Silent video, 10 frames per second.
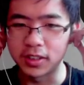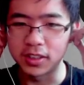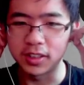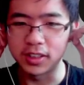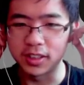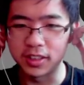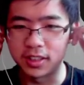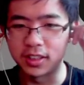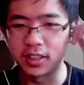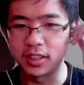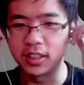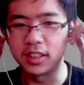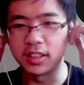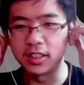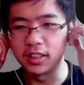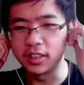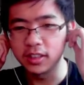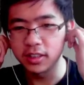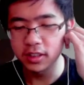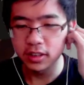
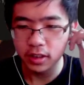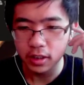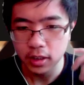Sheesh.